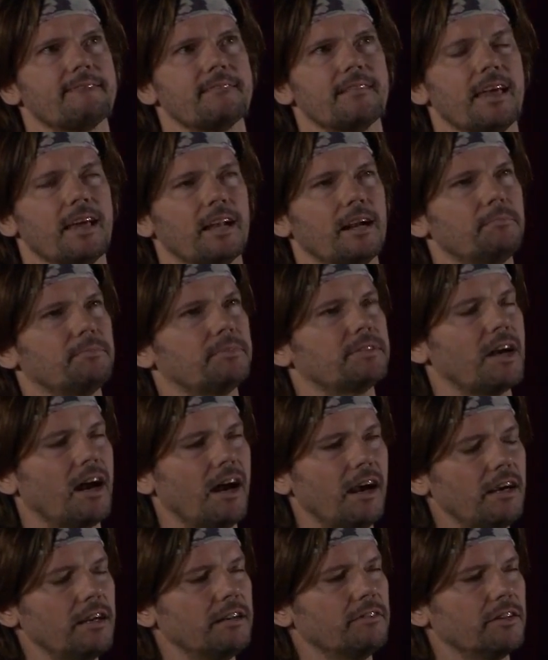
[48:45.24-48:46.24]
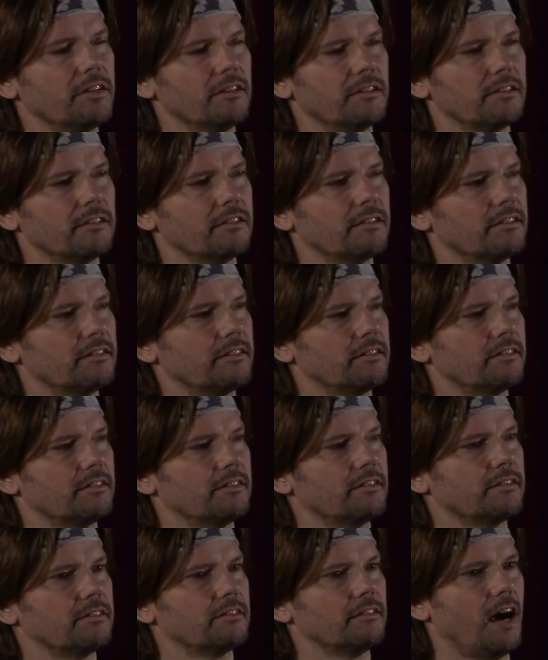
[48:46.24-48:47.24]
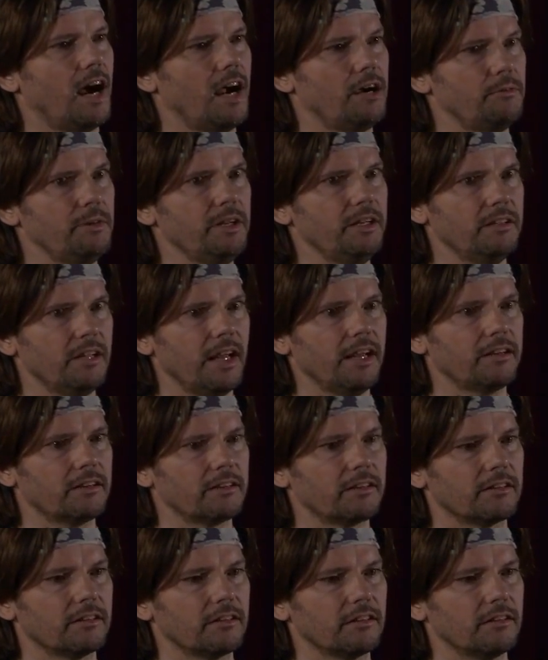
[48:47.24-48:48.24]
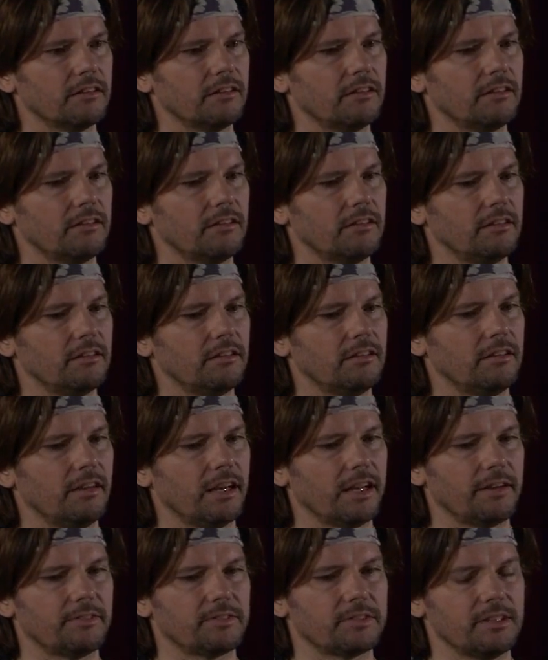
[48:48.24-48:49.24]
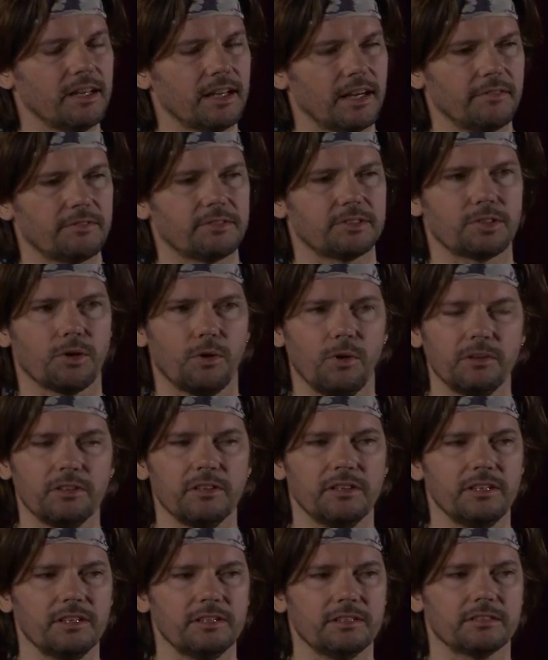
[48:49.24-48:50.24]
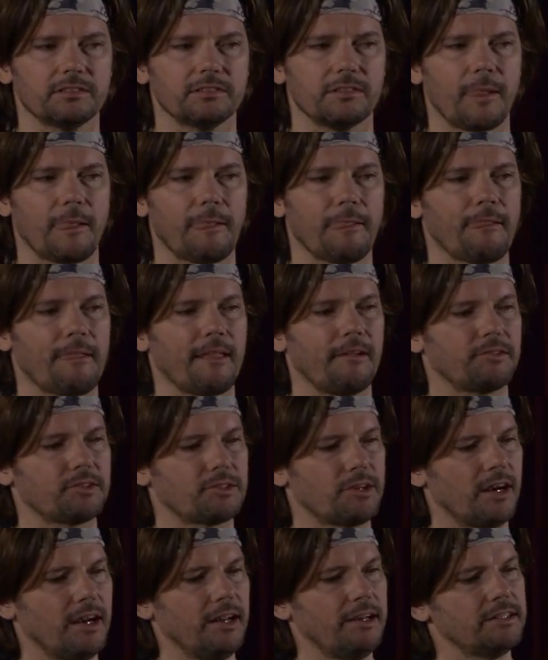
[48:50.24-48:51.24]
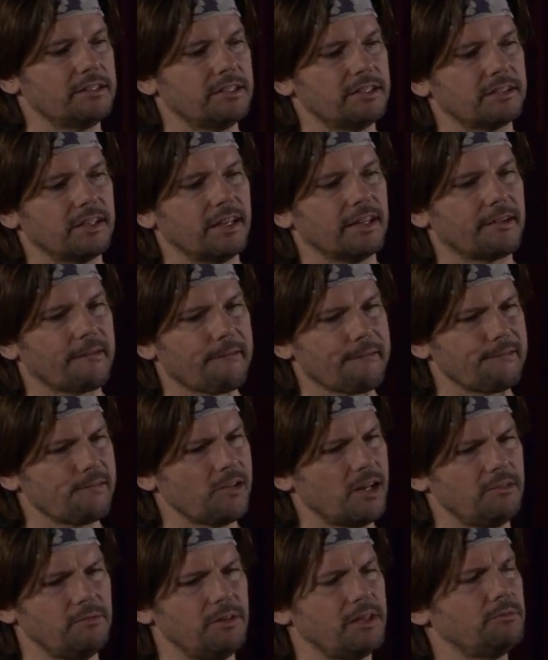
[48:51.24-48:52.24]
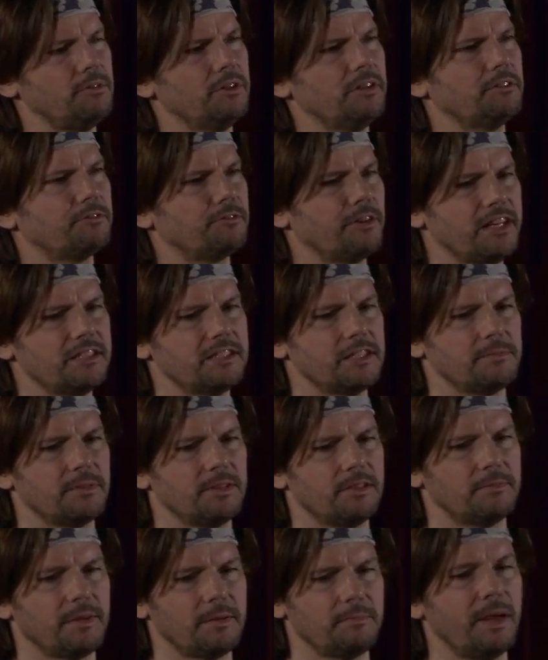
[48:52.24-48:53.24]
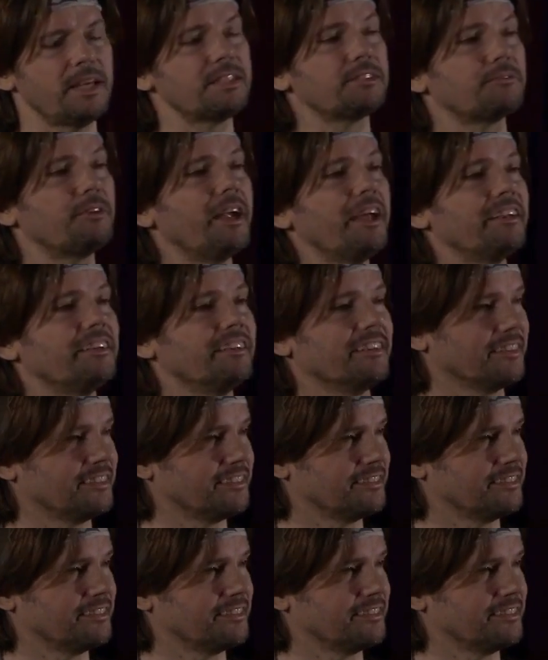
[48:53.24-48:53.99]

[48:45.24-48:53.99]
And I'm tired of it. I really like her. And I've told her this. And I've tried. And she's like, I don't want to ruin the friendship. You're my best friend.